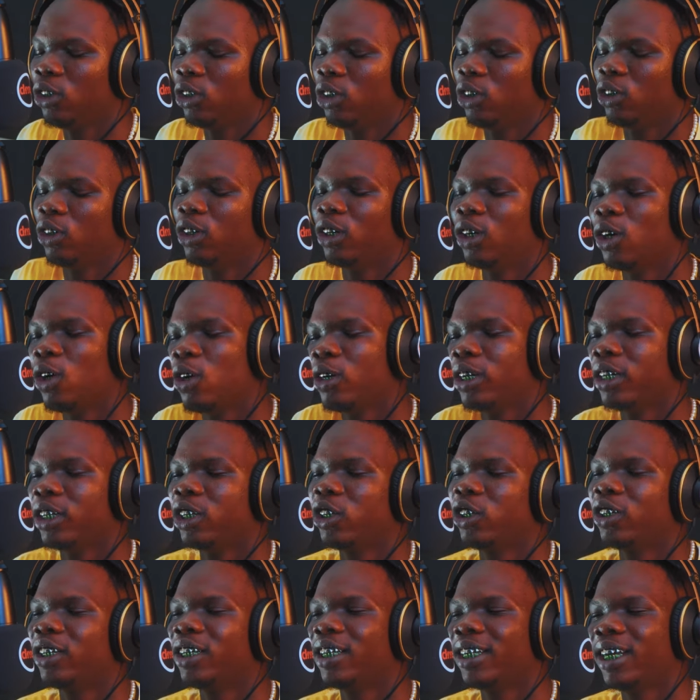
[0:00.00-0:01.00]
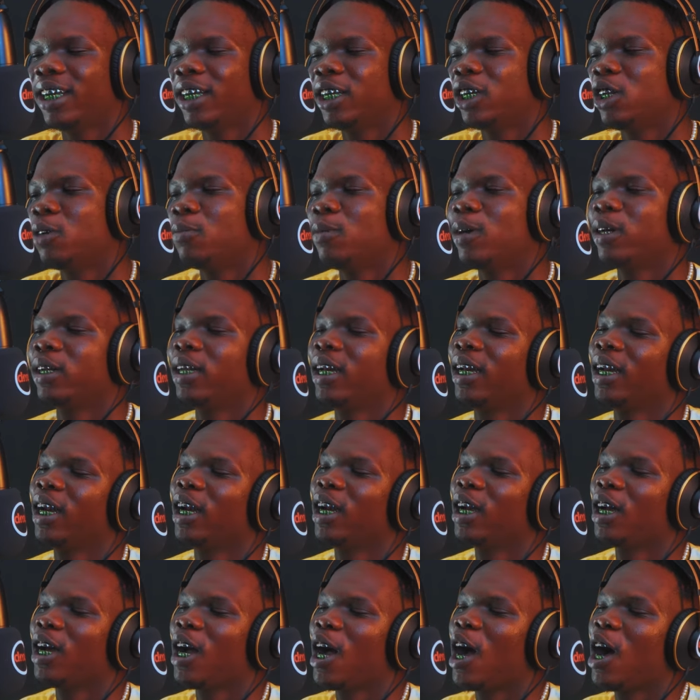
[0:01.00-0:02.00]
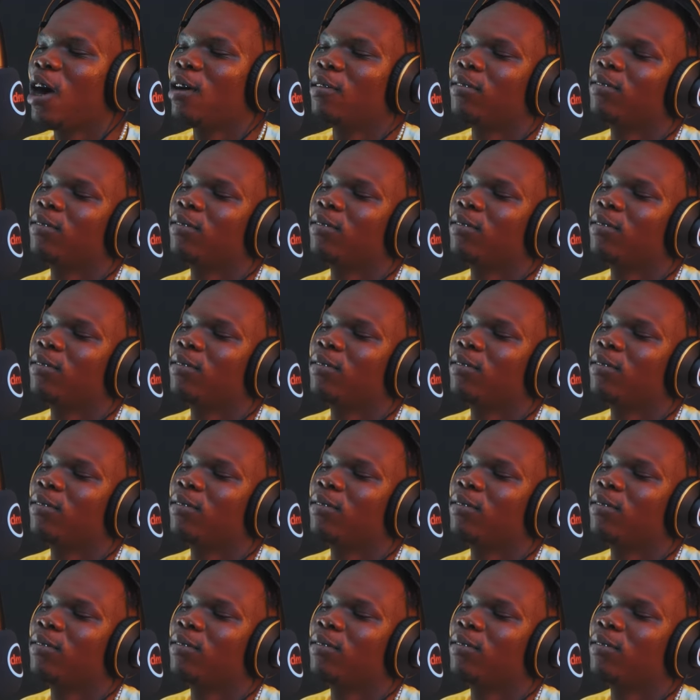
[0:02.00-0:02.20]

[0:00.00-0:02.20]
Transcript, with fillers: you're alone and you're just thinking about like how